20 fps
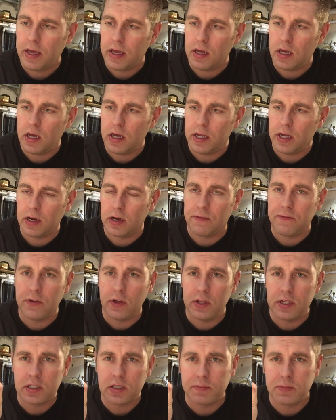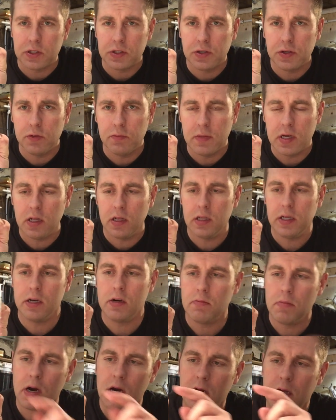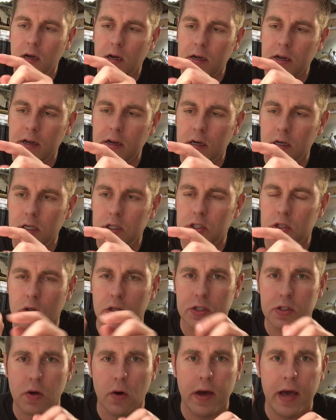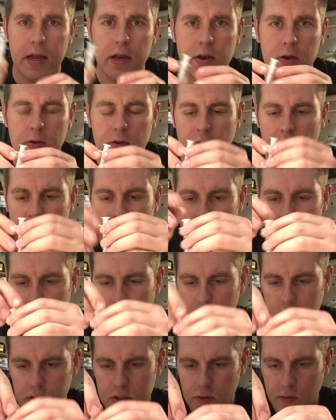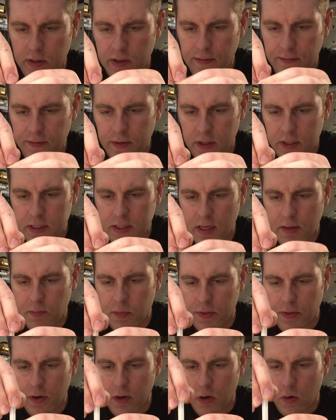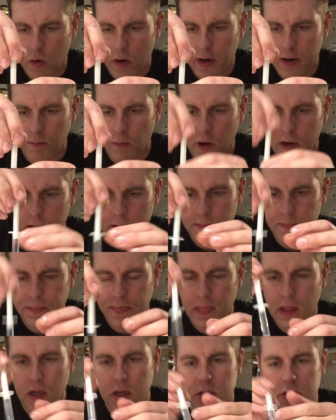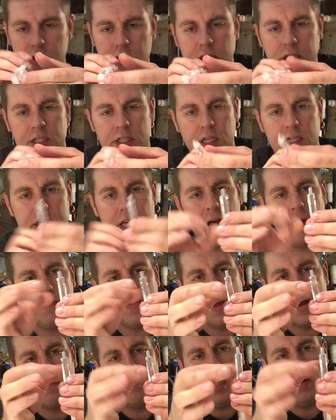Uh, you're gonna fill this up to two milliliter mark on here. So let's go ahead and do that. So we're gonna fill this up with your aquarium water. So you're just gonna tap the air